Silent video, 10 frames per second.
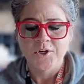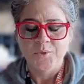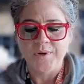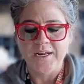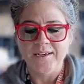
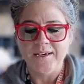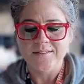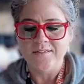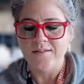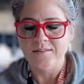but I guess
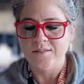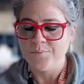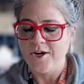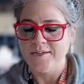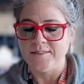not
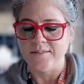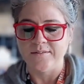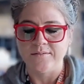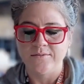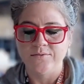
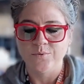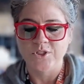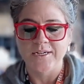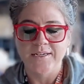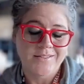surprising, which
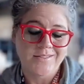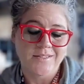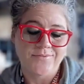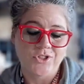I guess is even